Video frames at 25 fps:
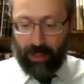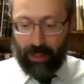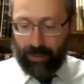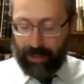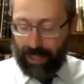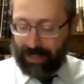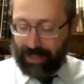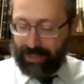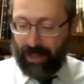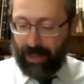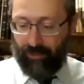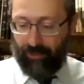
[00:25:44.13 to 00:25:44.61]

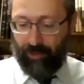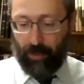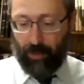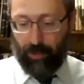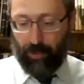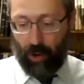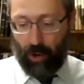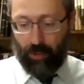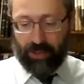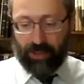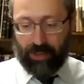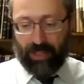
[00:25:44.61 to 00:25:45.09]
That's not full
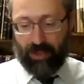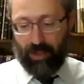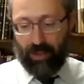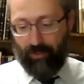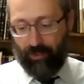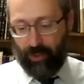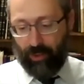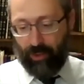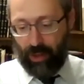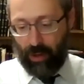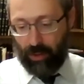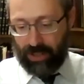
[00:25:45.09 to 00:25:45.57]
produce, and
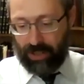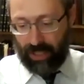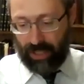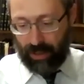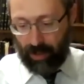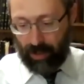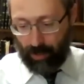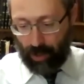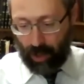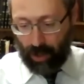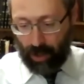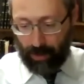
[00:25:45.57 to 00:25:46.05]
therefore you don't say
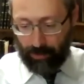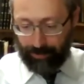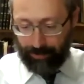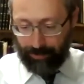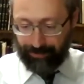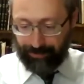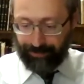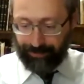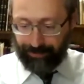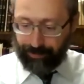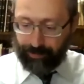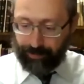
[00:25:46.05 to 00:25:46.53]
the
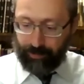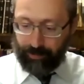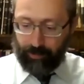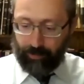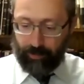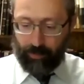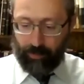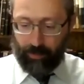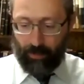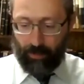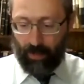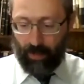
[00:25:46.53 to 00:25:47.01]

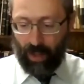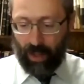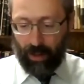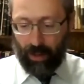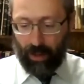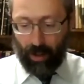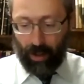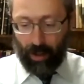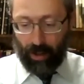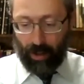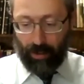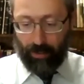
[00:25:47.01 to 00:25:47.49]

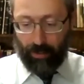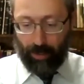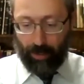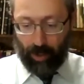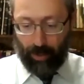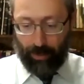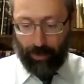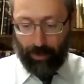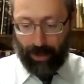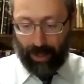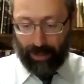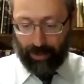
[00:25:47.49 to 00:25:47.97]
bracha.
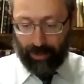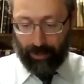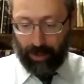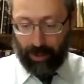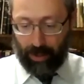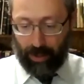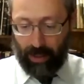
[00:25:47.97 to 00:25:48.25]
Bar priyadam.